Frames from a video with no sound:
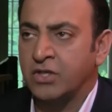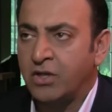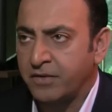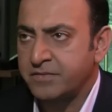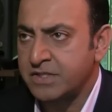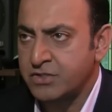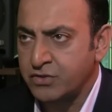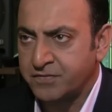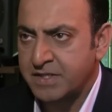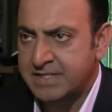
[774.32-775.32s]
a lot since
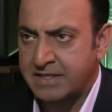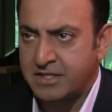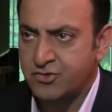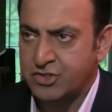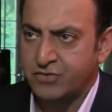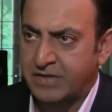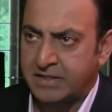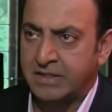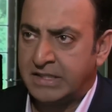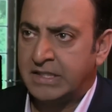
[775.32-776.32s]
you first had an interest. You've had
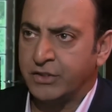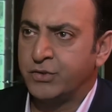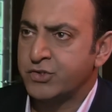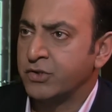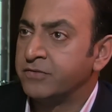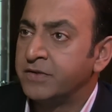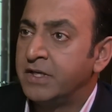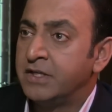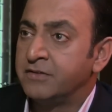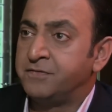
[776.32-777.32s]
a, a good sort of
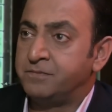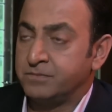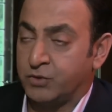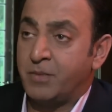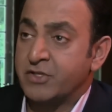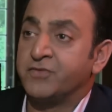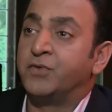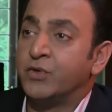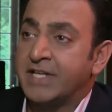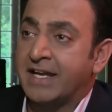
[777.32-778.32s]
f almost
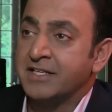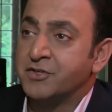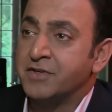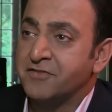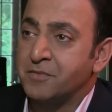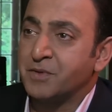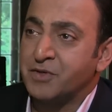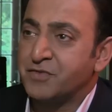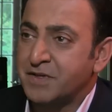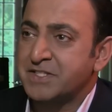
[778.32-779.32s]
four-decade career from when
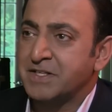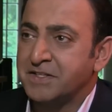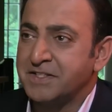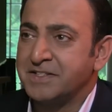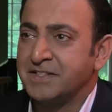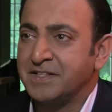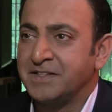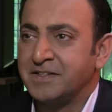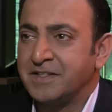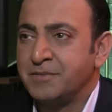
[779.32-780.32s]
you first started in,
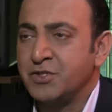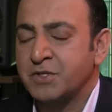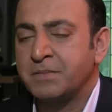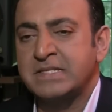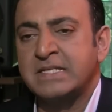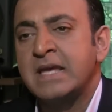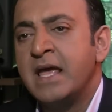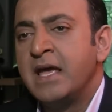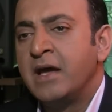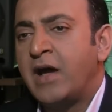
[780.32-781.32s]
in, in the music business.
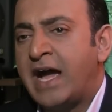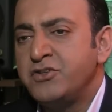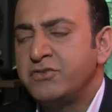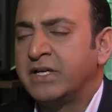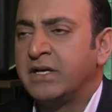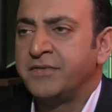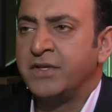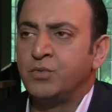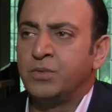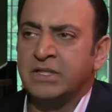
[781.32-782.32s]
How do you regard
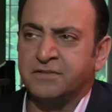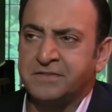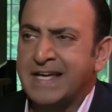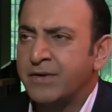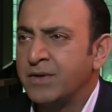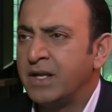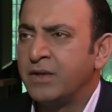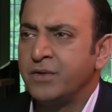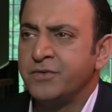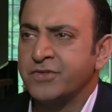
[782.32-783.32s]
world of
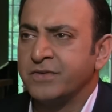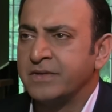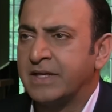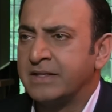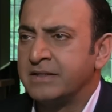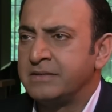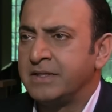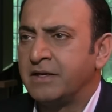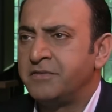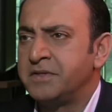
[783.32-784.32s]
downloads and, and you
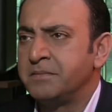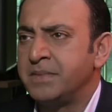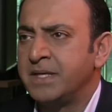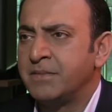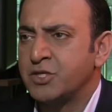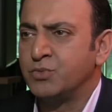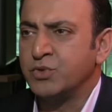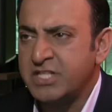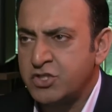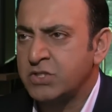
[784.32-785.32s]
know, everything being much more
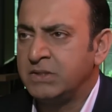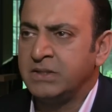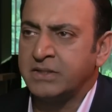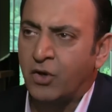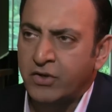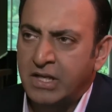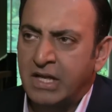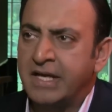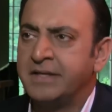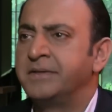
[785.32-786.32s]
digital and
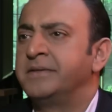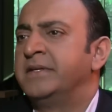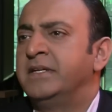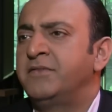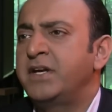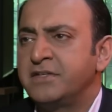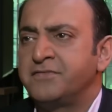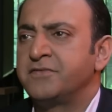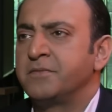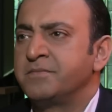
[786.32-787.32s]
online and very
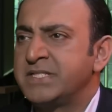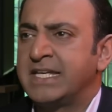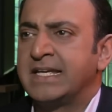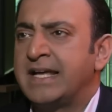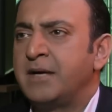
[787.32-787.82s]
different from sticking an